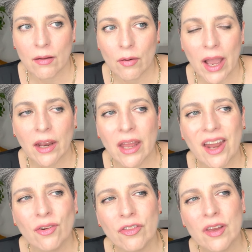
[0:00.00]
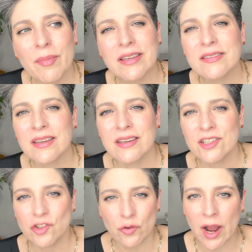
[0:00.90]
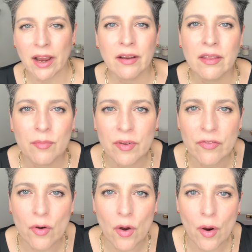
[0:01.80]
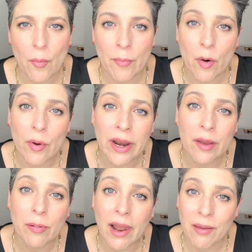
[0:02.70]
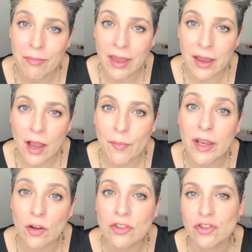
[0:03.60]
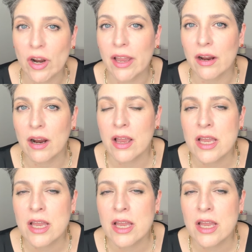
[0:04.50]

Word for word: I, I don't think my skin is drier than before, but when I apply makeup, it looks drier.